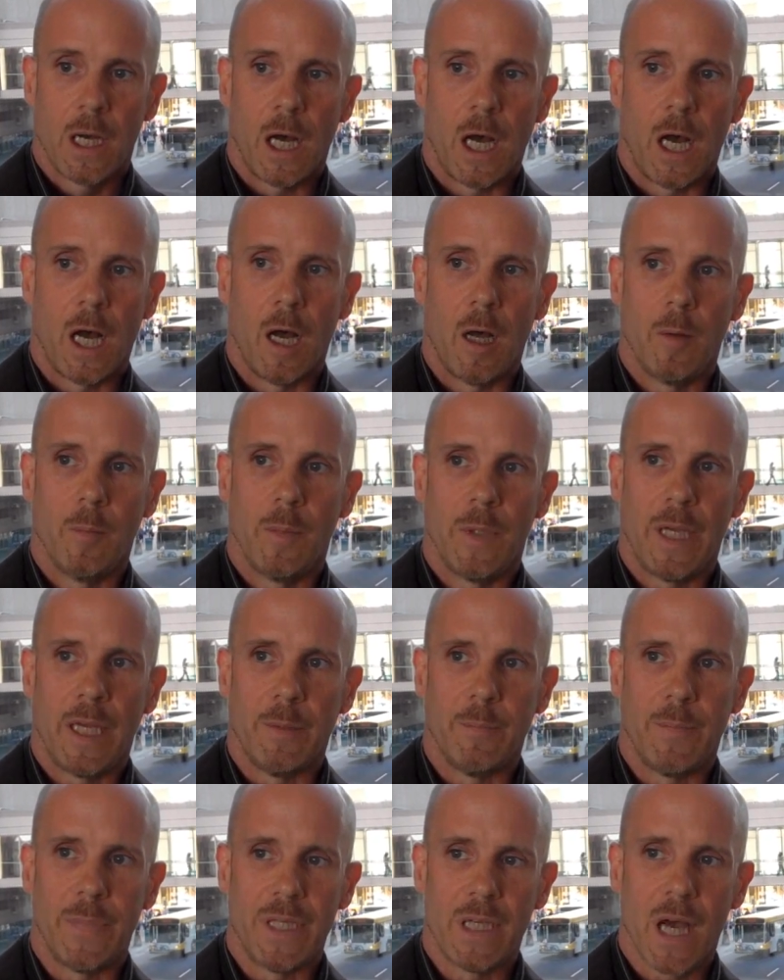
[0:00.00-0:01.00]

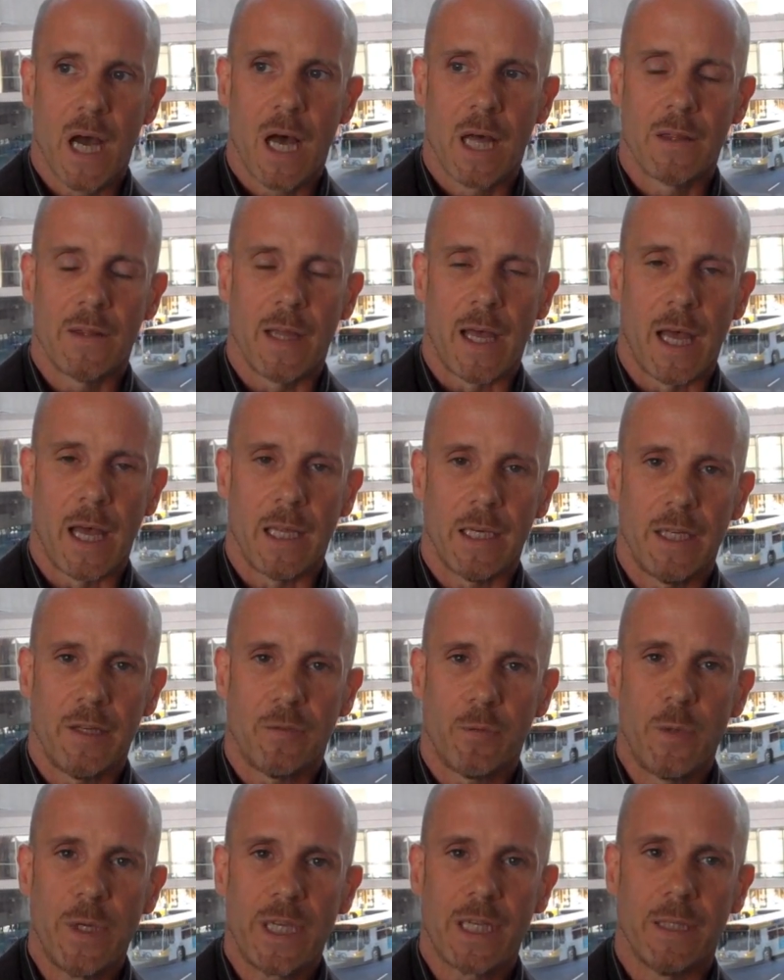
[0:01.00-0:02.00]
And beyond that,
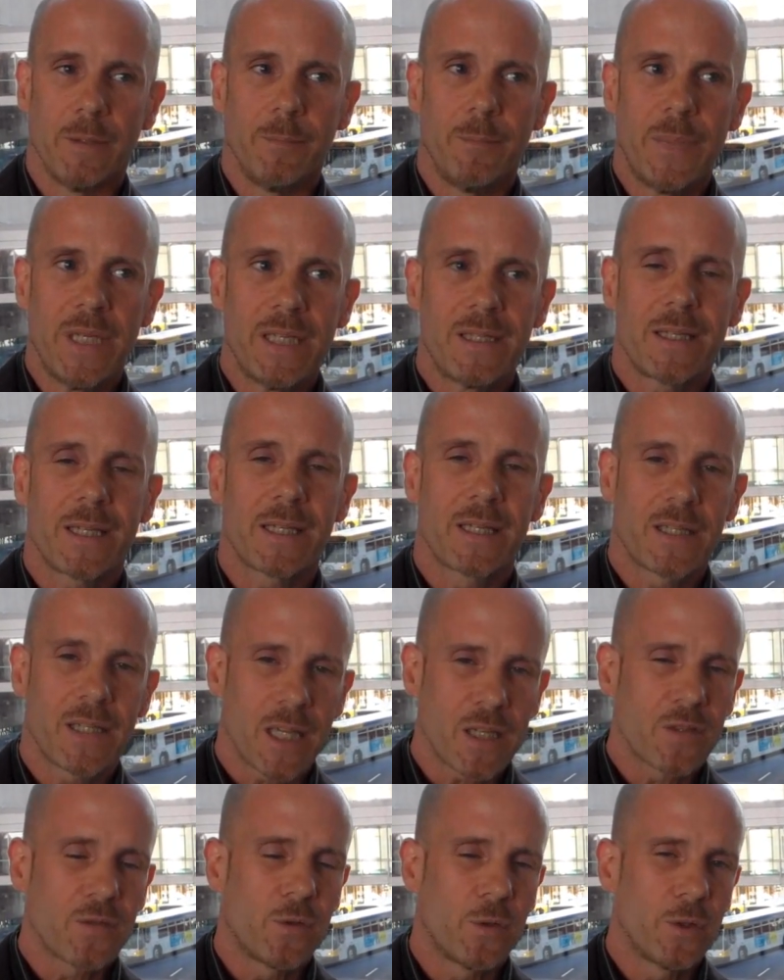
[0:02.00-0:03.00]
if we can be
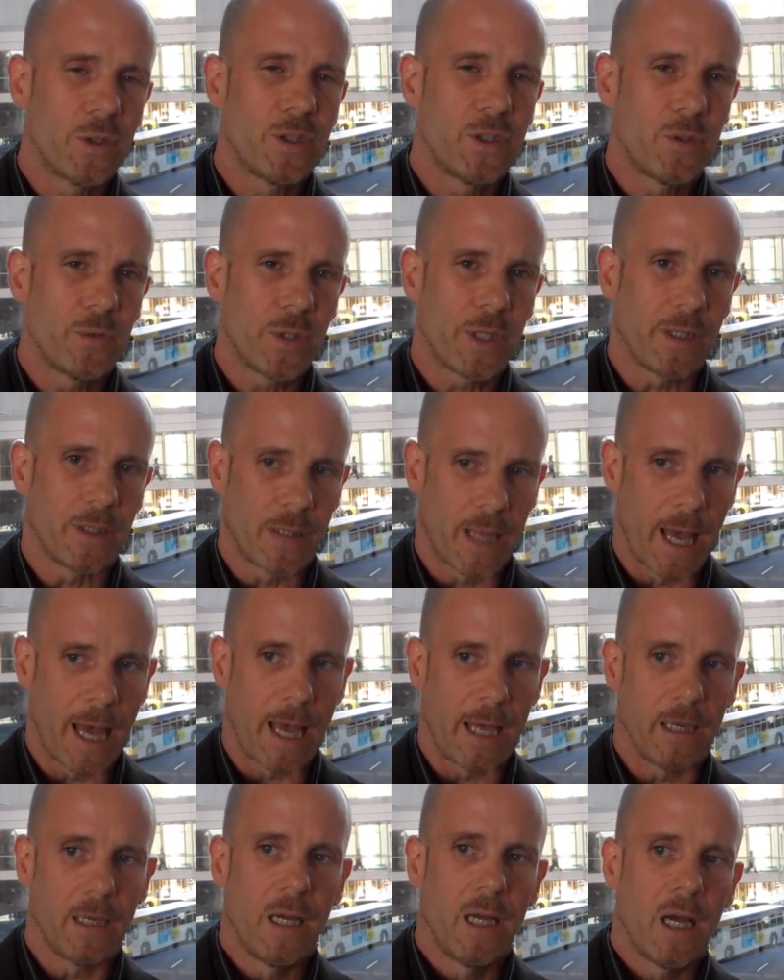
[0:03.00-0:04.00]
successful in doing
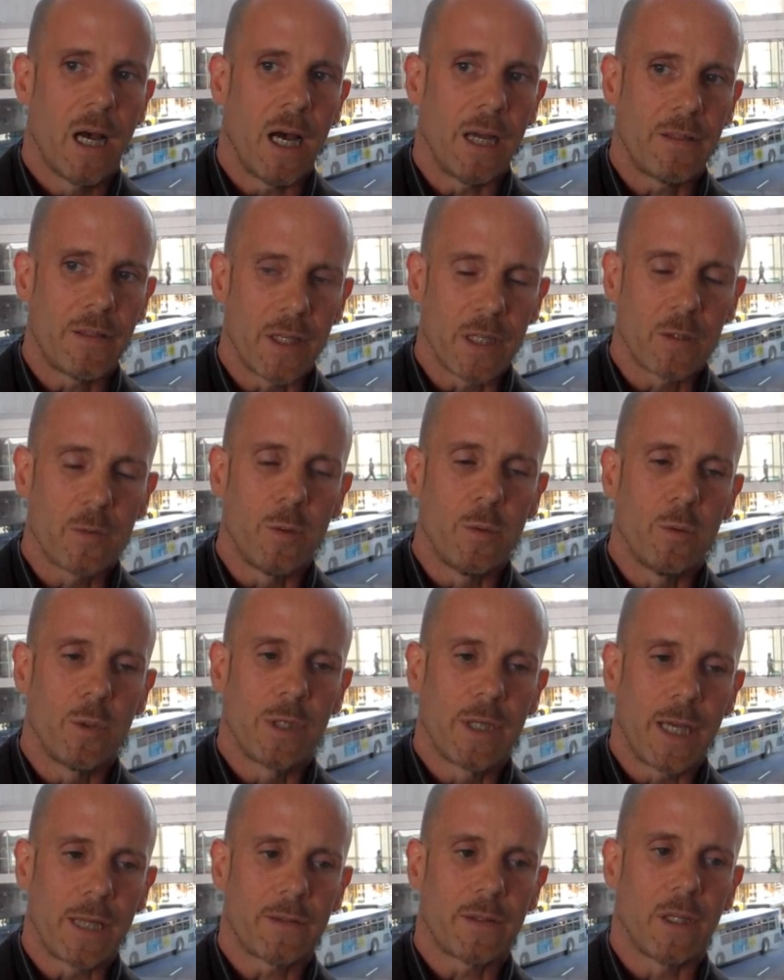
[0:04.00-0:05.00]
that, I think we
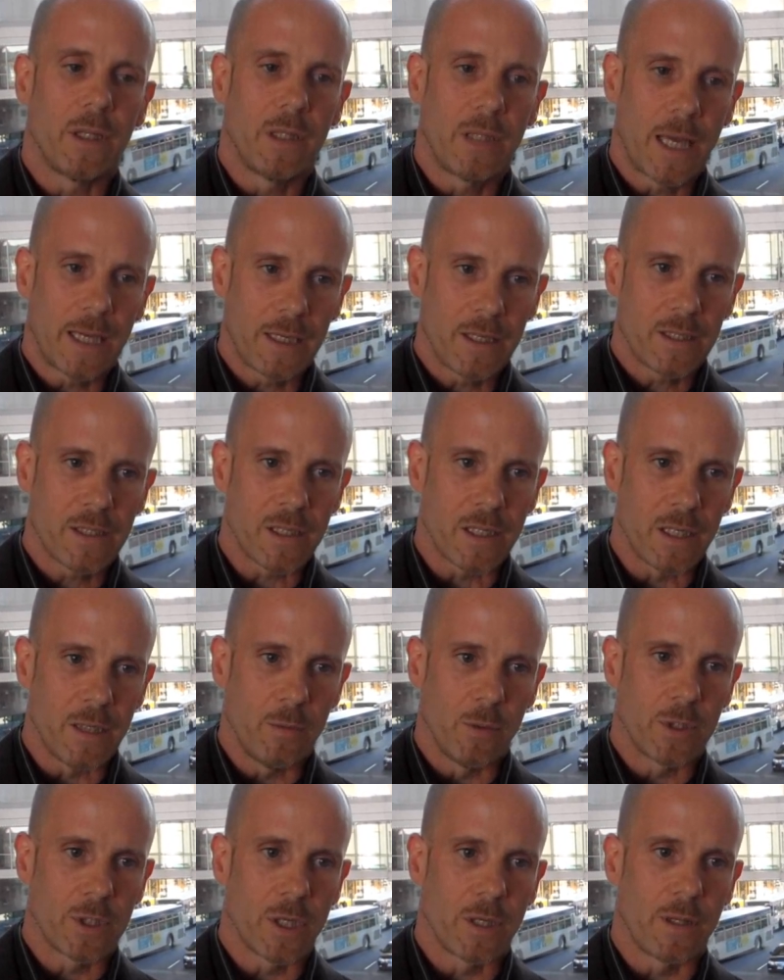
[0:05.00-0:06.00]
will get the
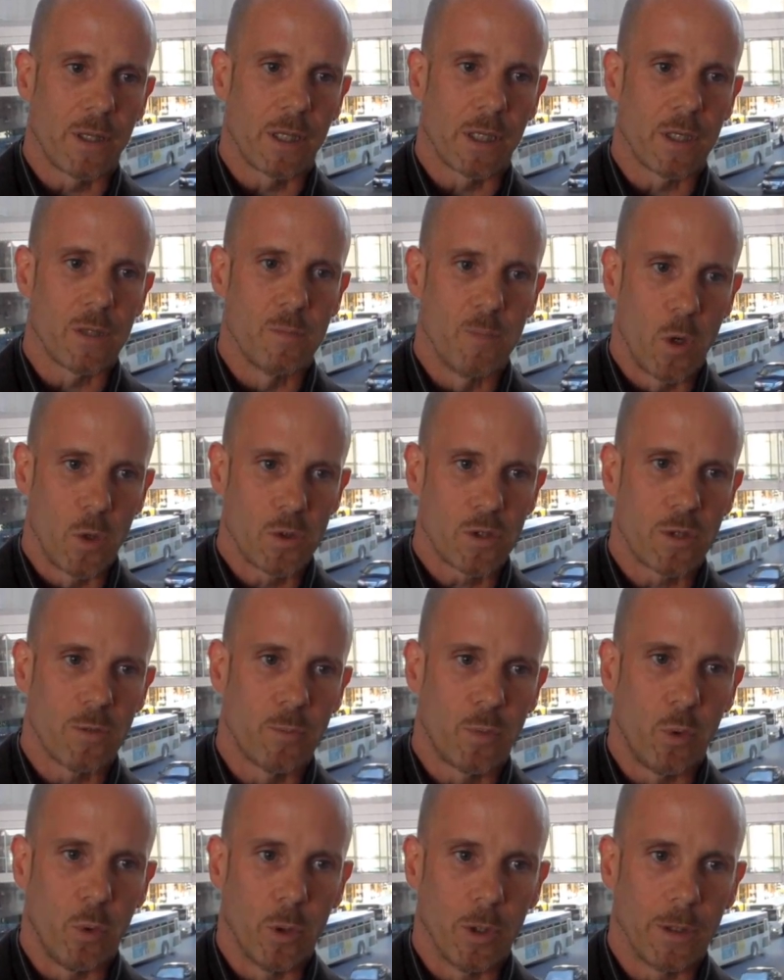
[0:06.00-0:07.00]
legacy, which I think is most
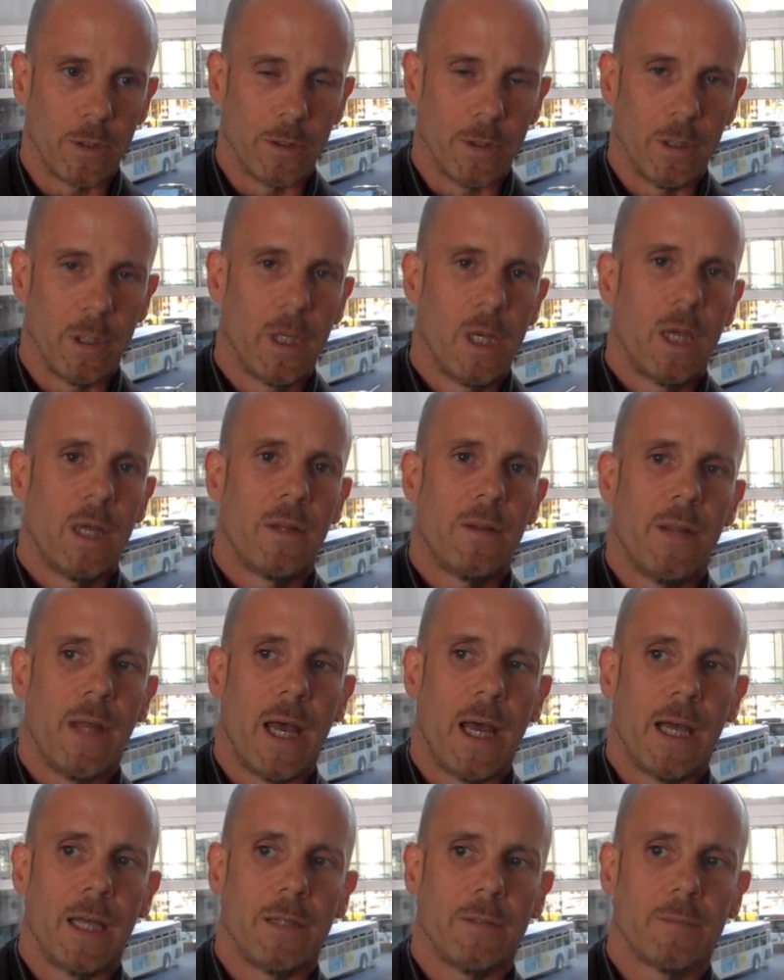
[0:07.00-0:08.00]
important,
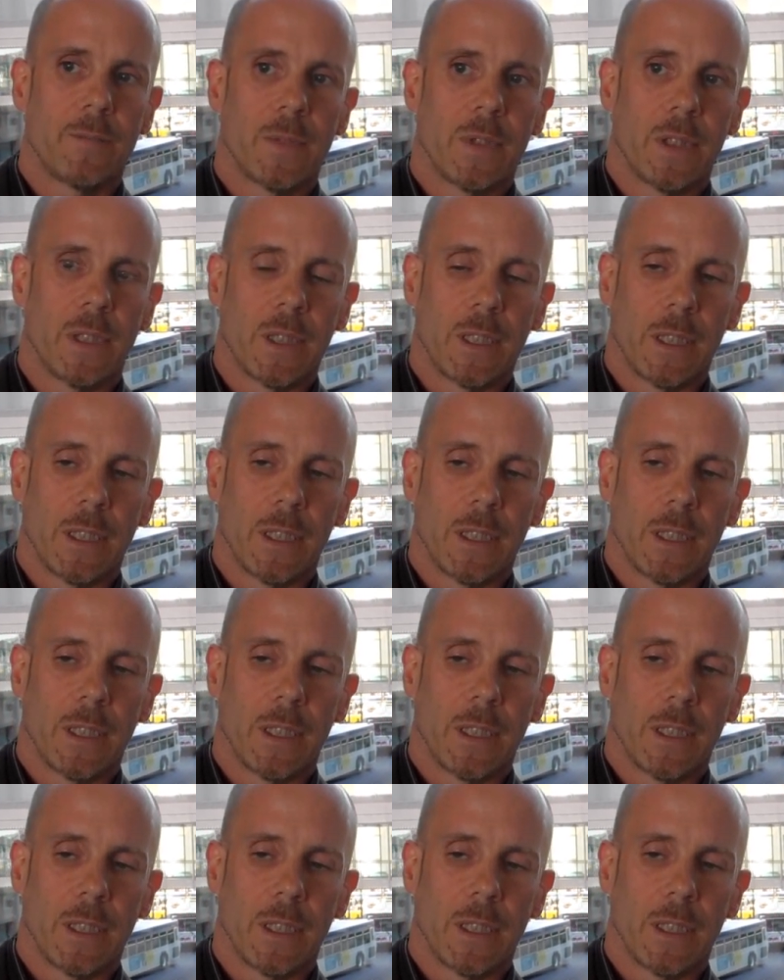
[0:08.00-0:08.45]
that